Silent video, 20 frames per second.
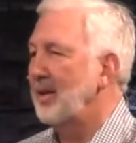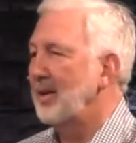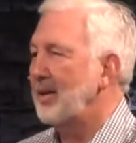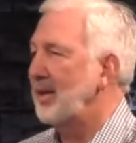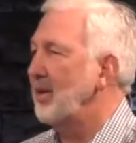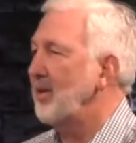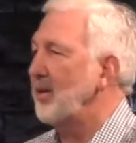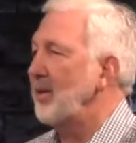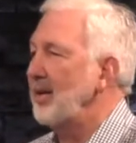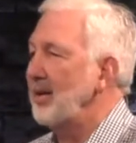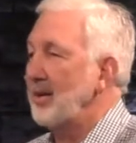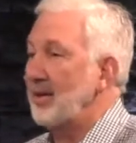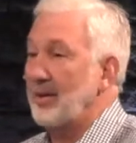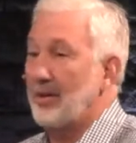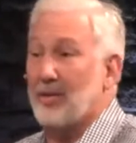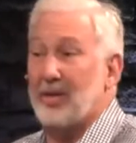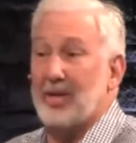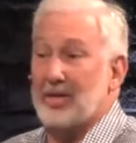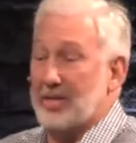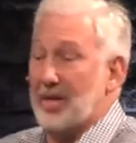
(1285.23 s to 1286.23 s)
You know,
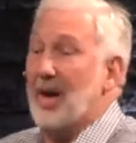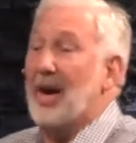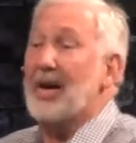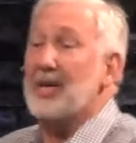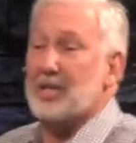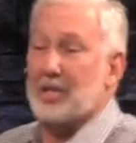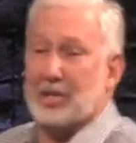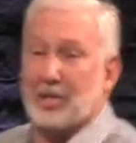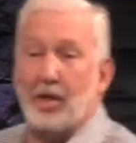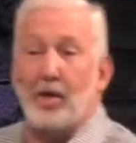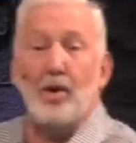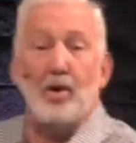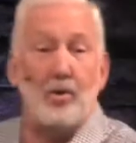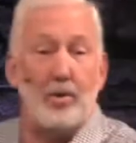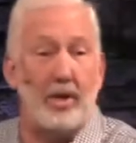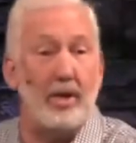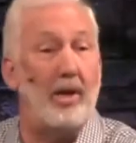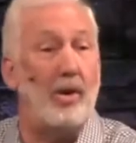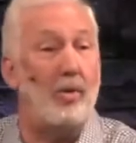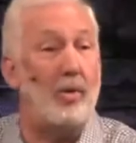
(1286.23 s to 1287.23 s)
well, there's us too.
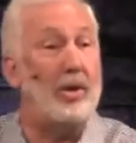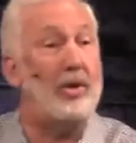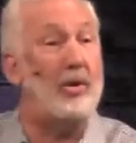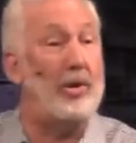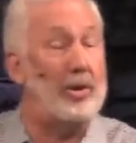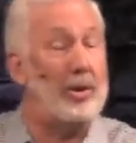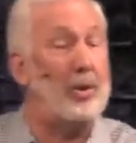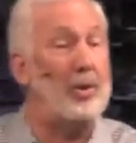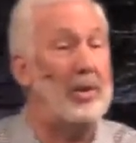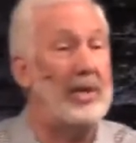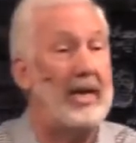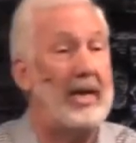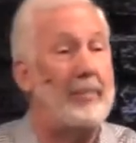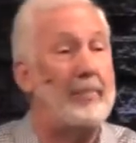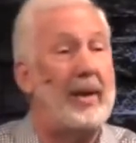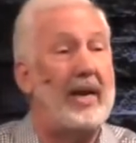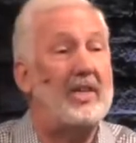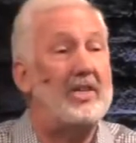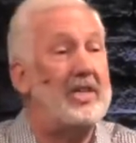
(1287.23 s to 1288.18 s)
You know, we're going through a lot of pain.